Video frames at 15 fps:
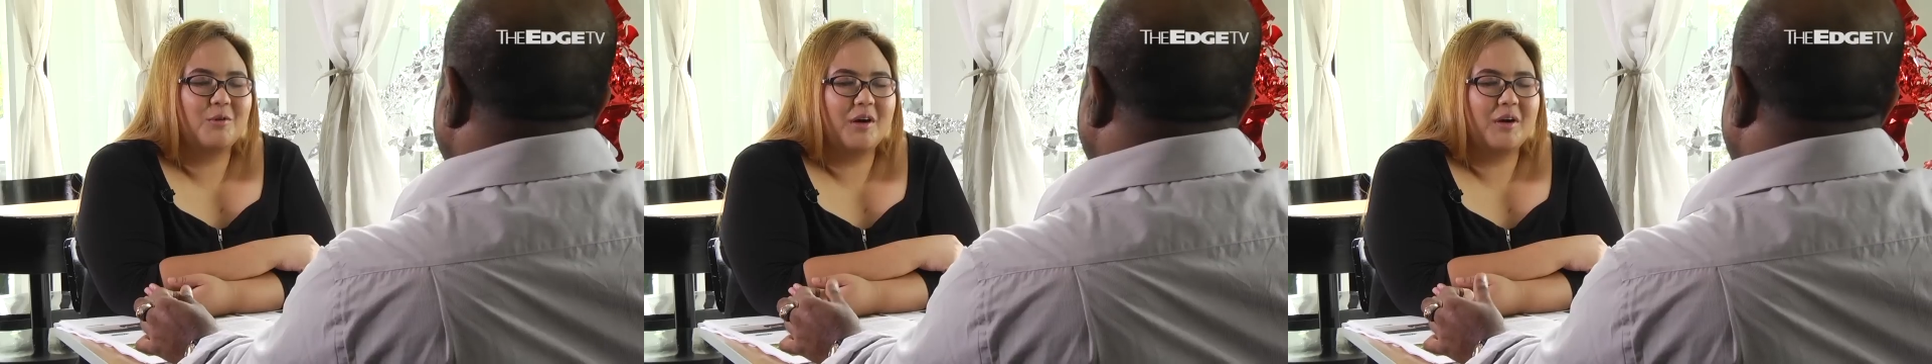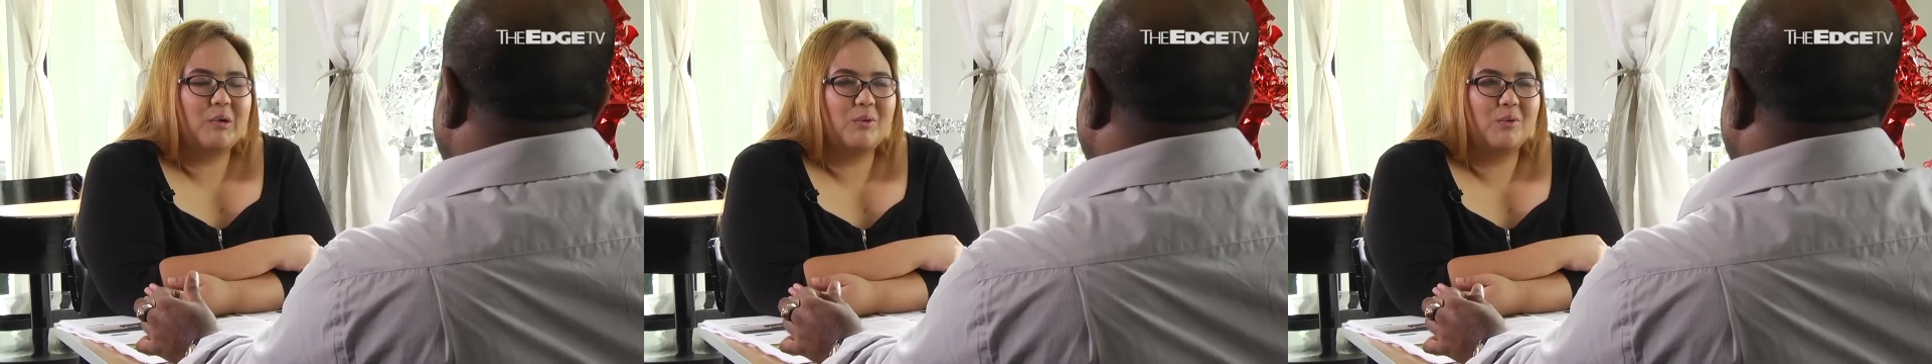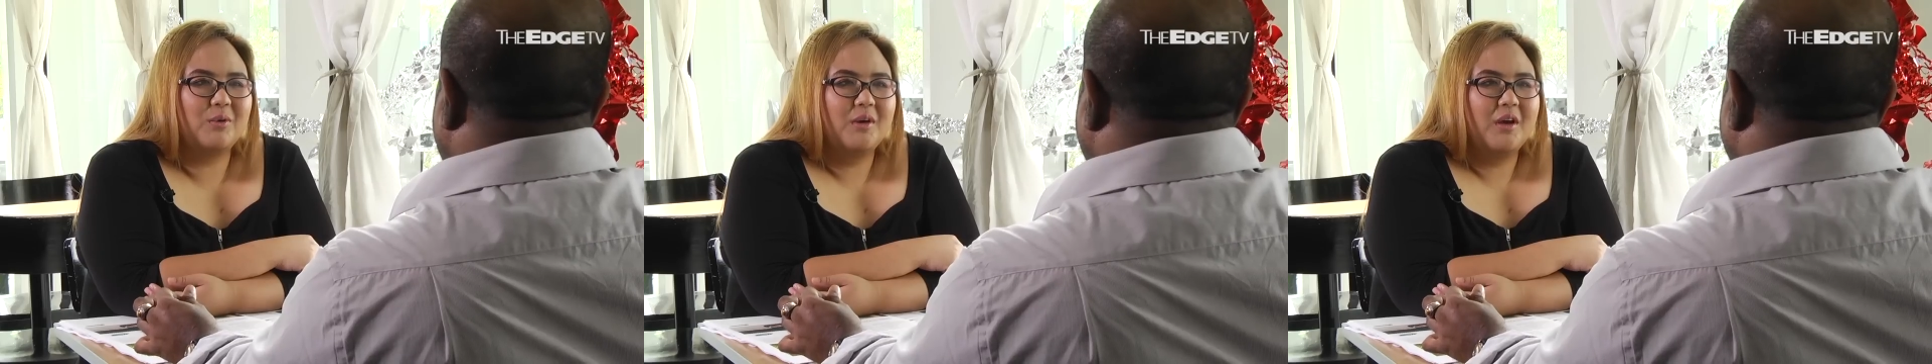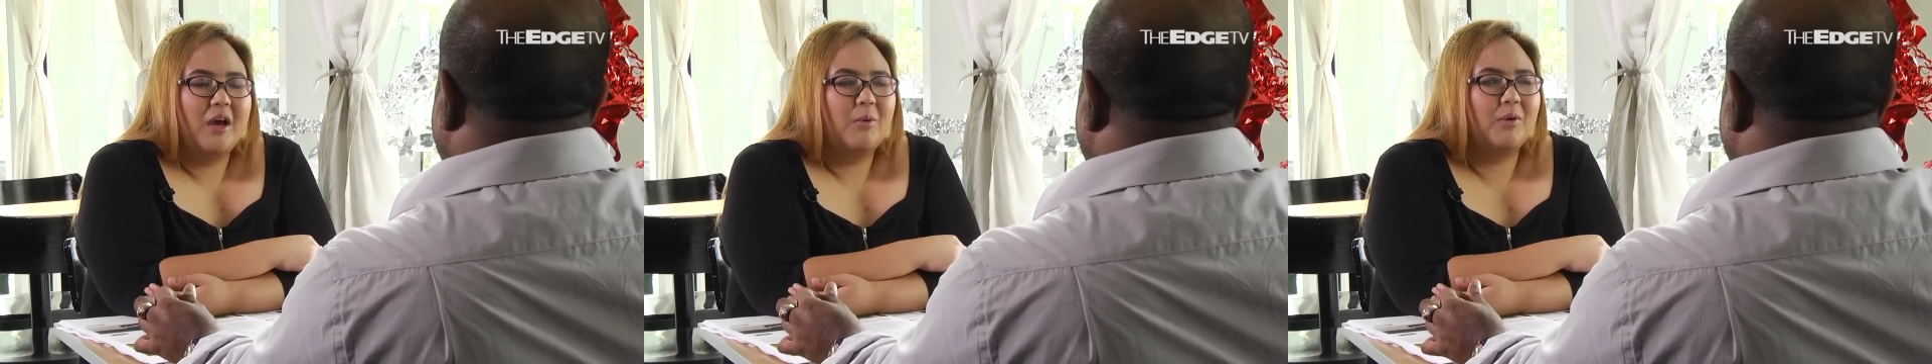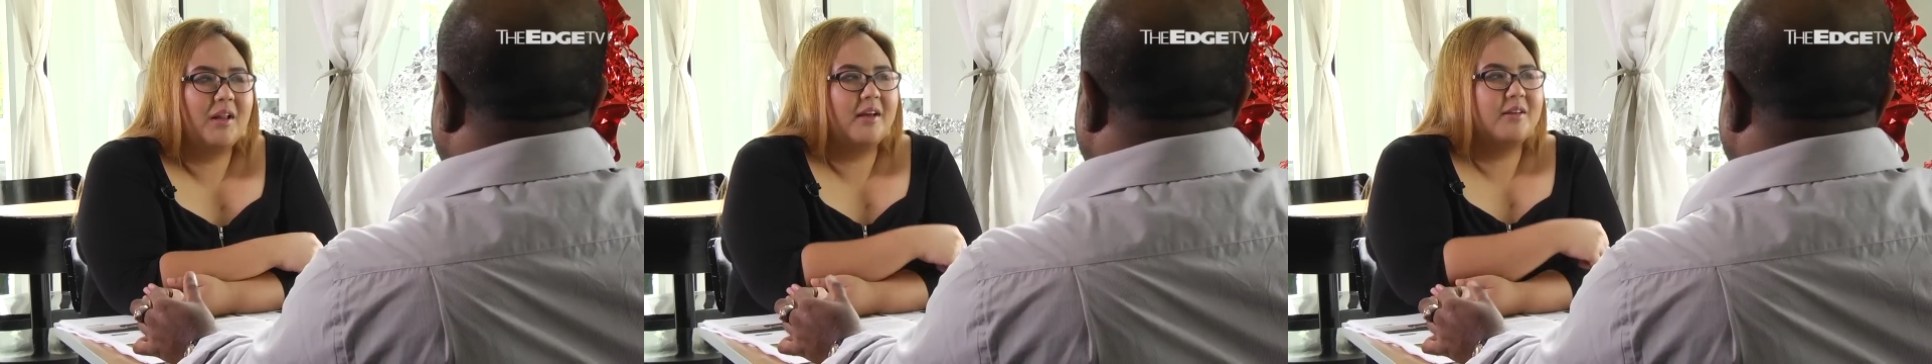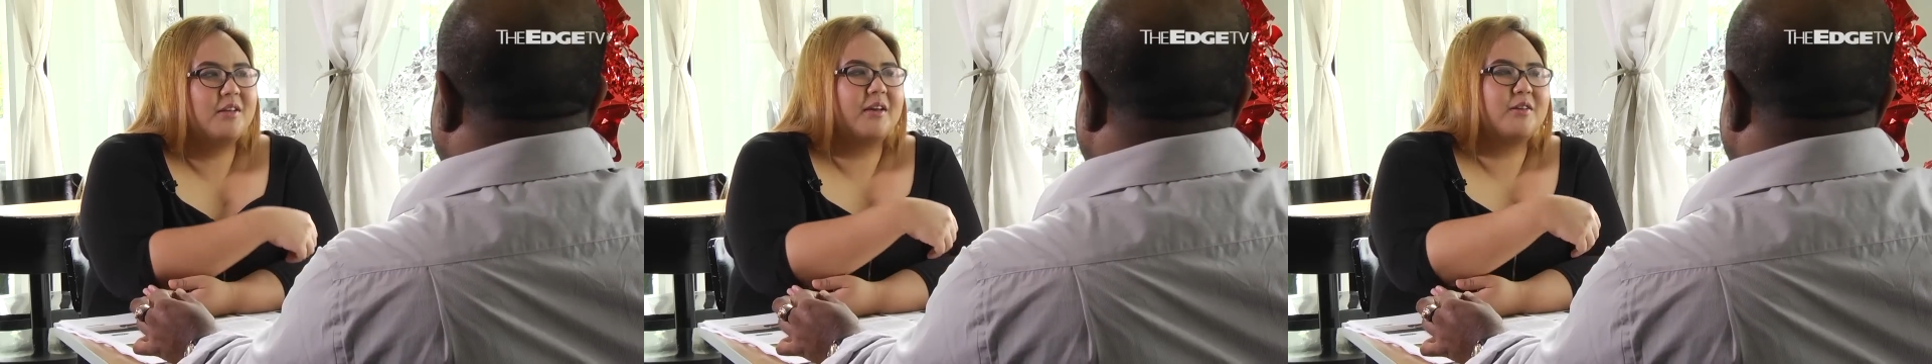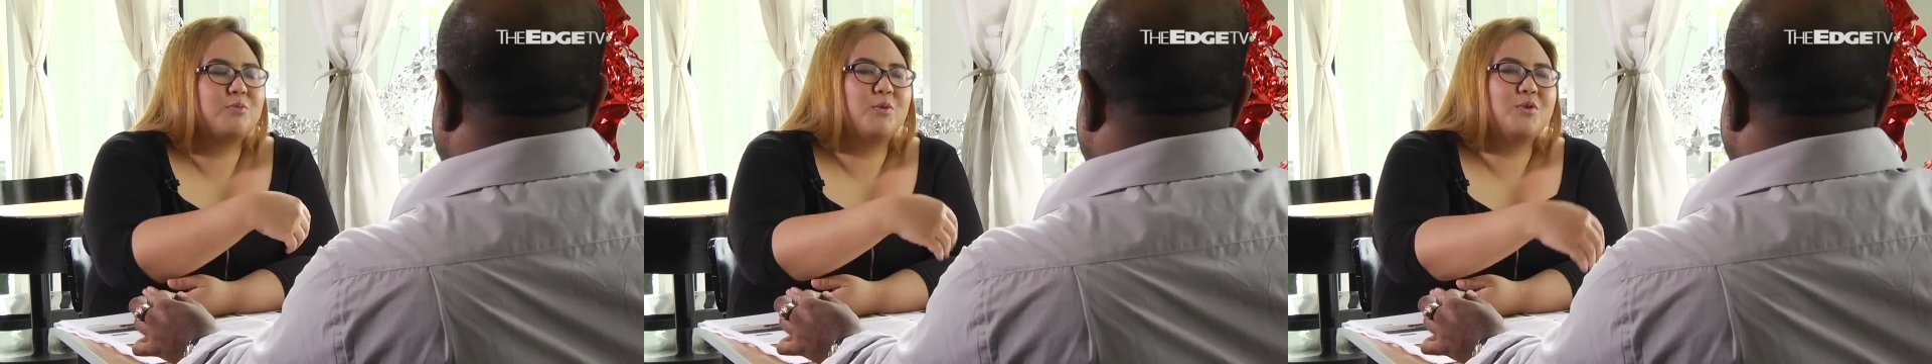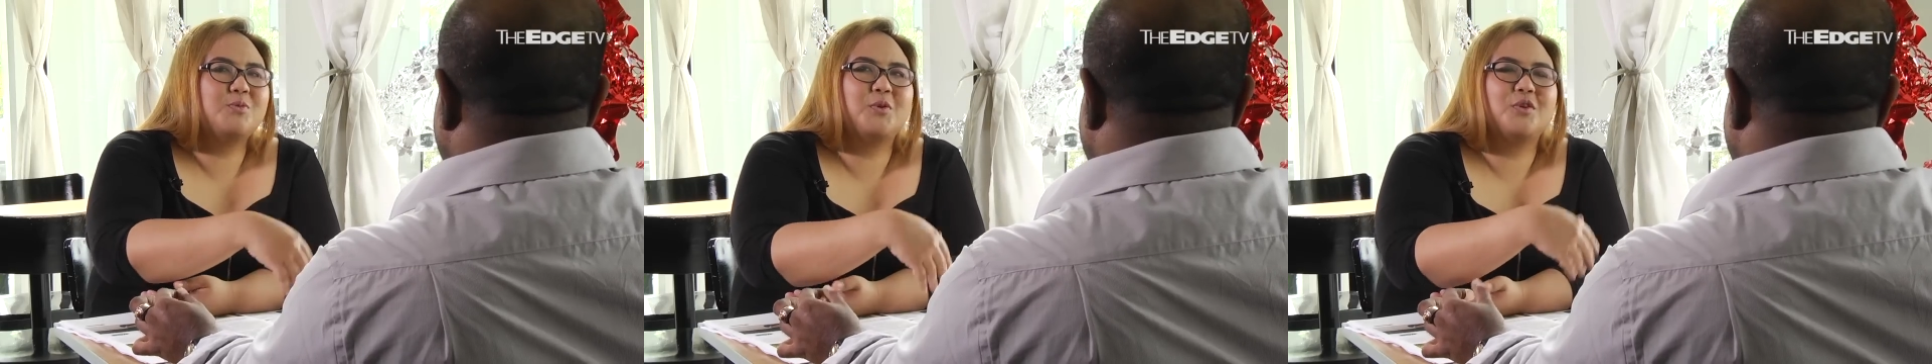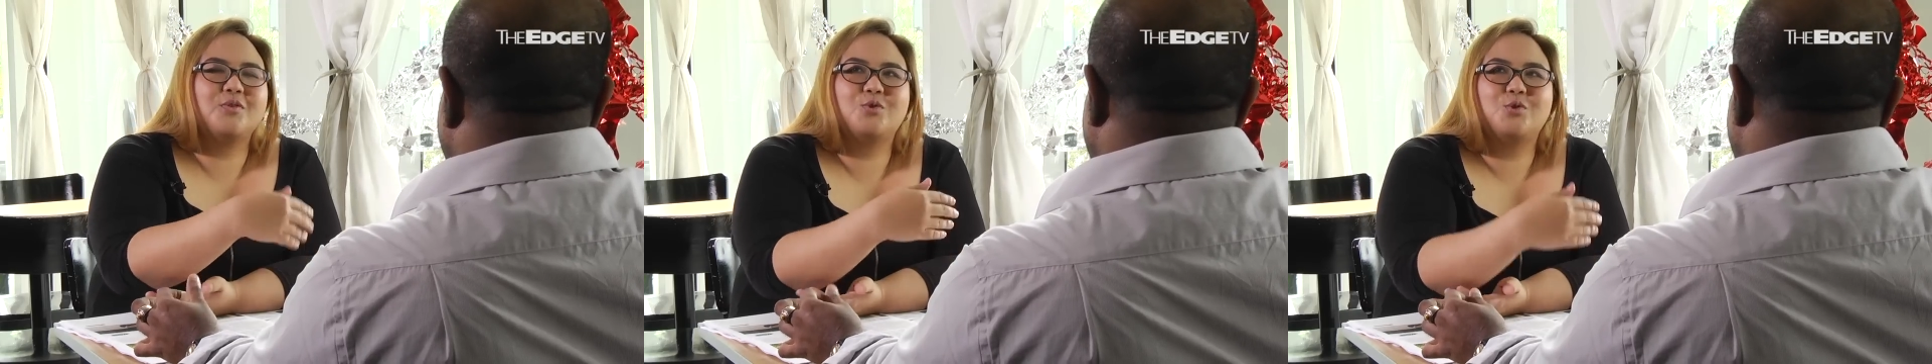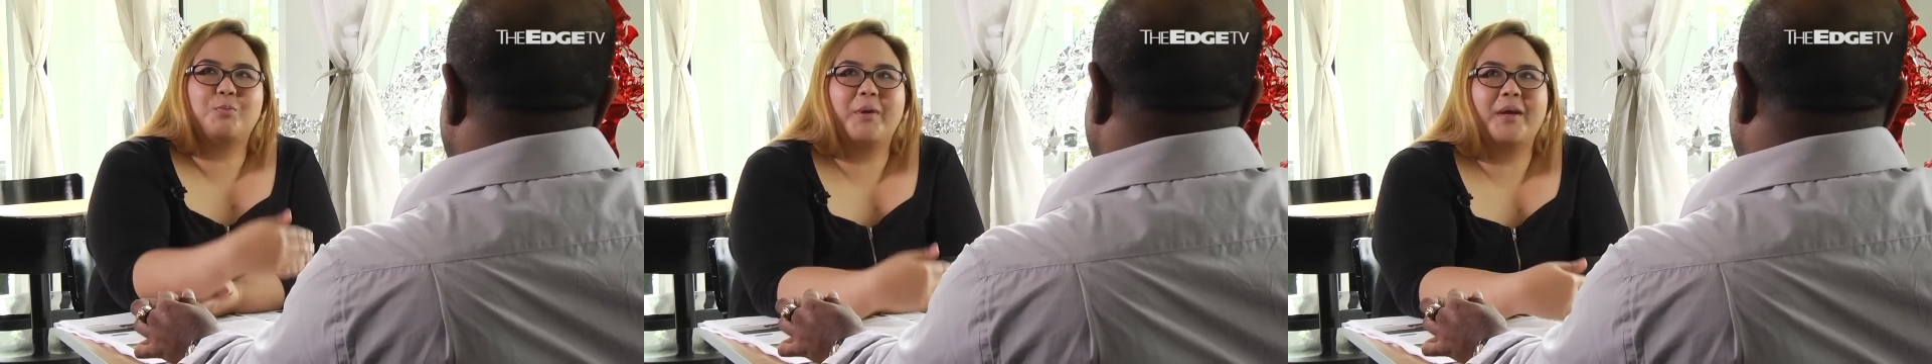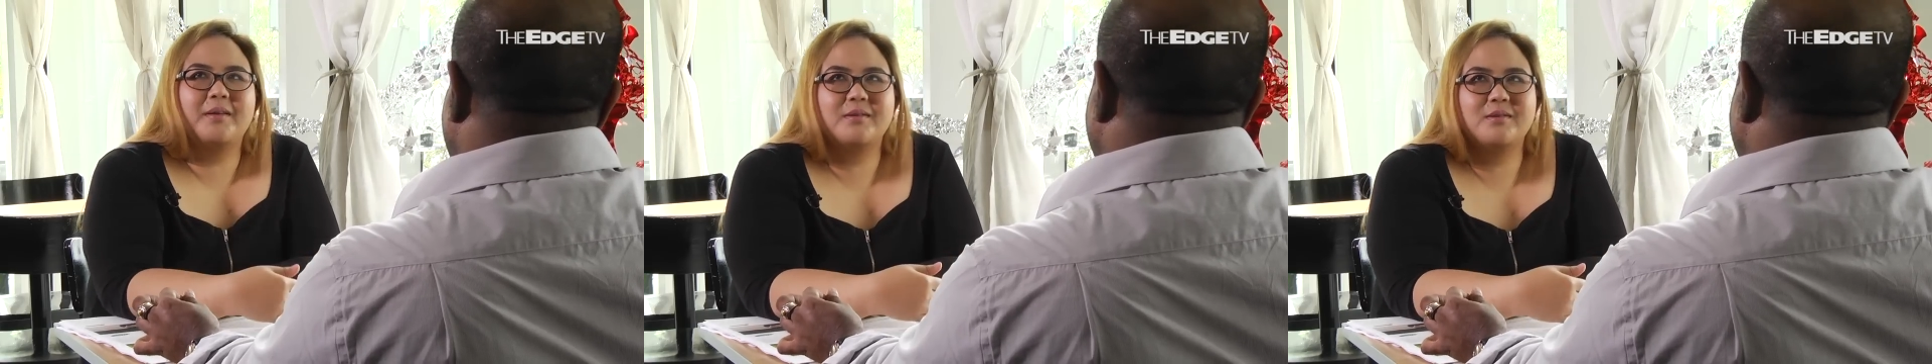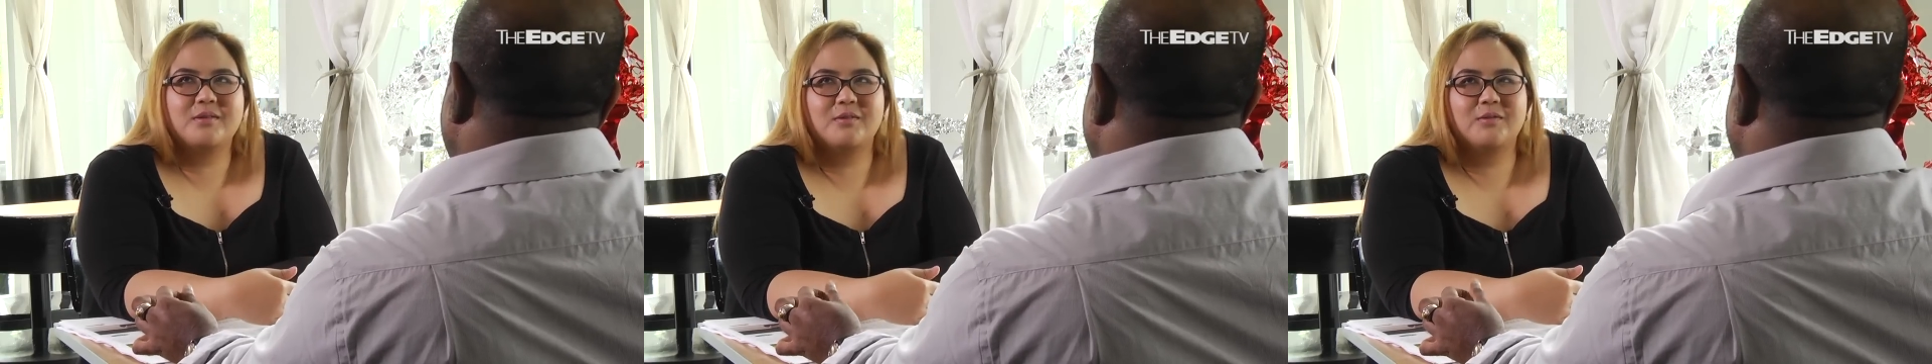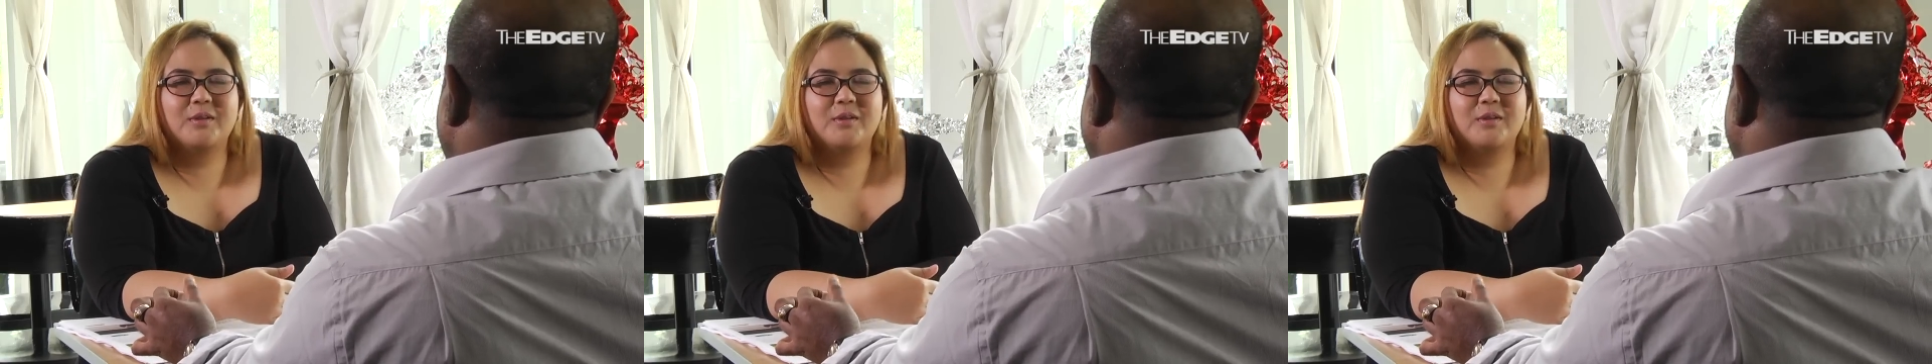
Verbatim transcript: Wow. Well, I, I suppose because Japan's